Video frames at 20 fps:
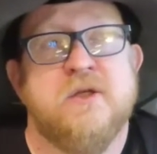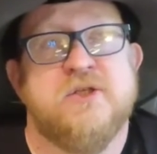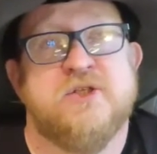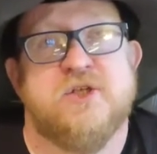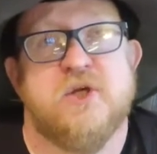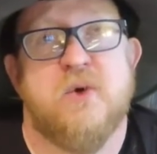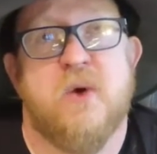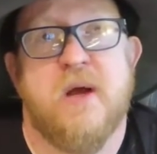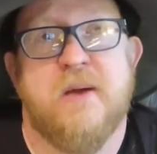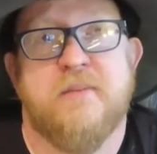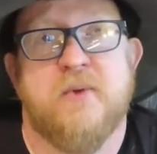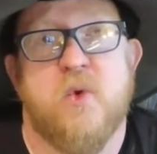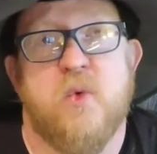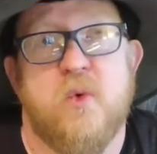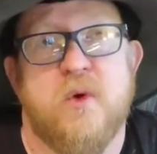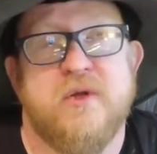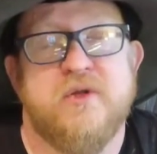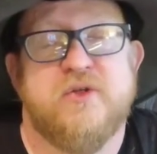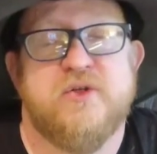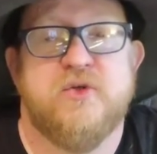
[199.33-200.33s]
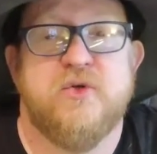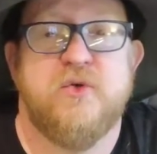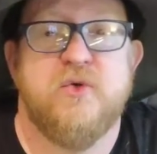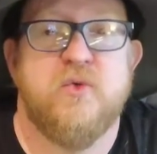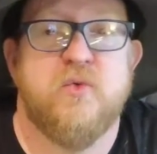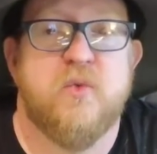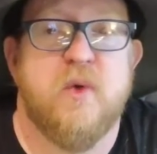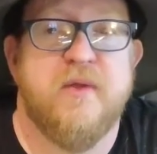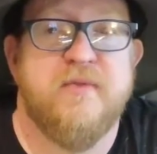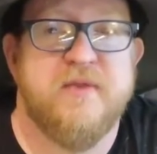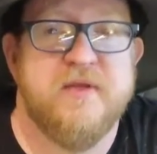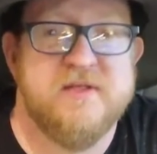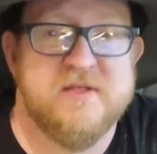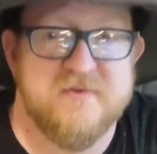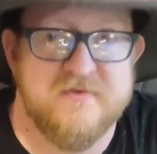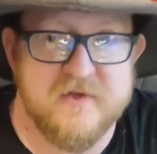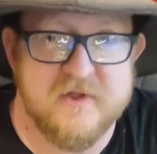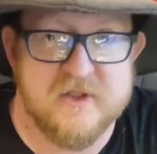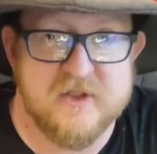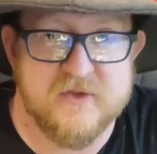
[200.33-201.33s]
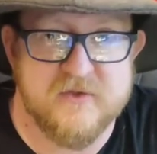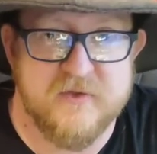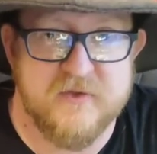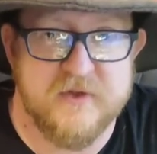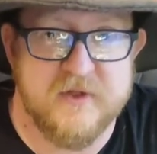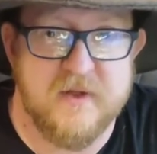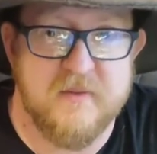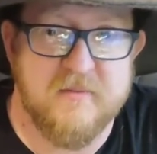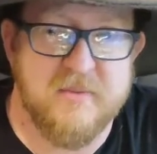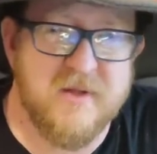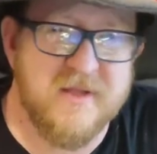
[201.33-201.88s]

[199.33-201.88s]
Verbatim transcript: So I'm going to run these adventures for them.